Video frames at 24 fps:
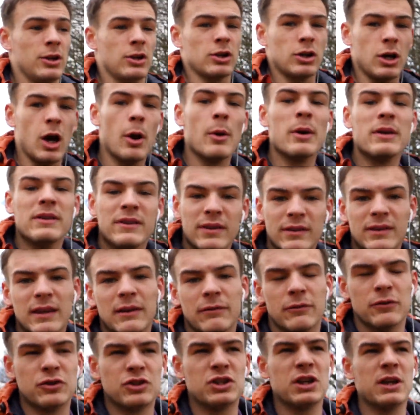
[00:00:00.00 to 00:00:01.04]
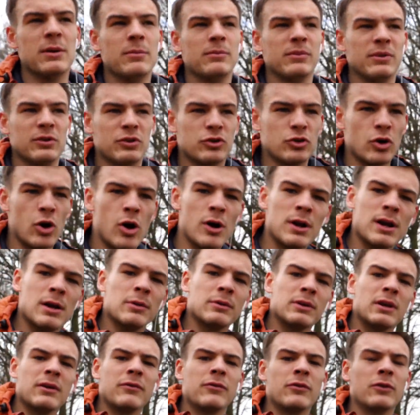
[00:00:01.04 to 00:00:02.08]
going to different gyms and trying
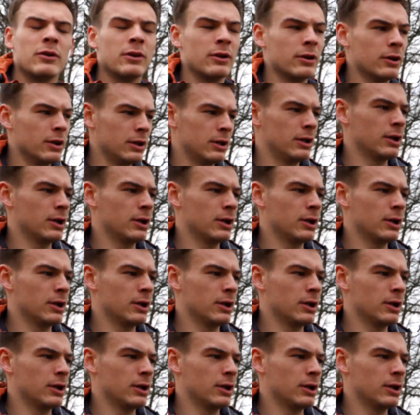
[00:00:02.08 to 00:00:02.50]
out different